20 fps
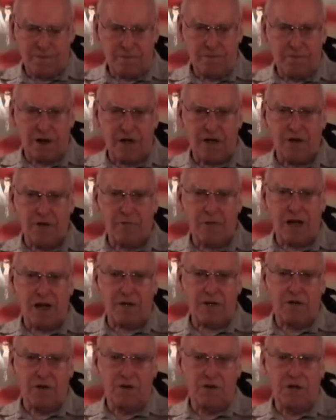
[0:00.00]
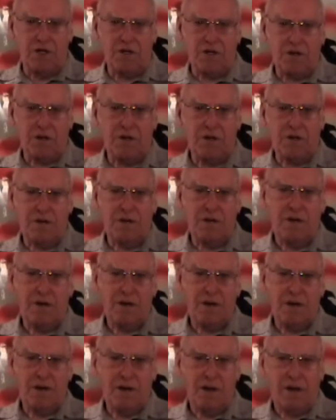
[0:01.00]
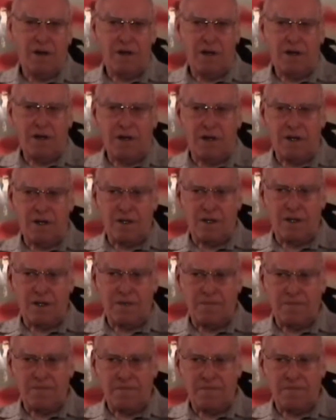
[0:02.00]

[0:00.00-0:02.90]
regular mech duties. Mm -hmm. uh,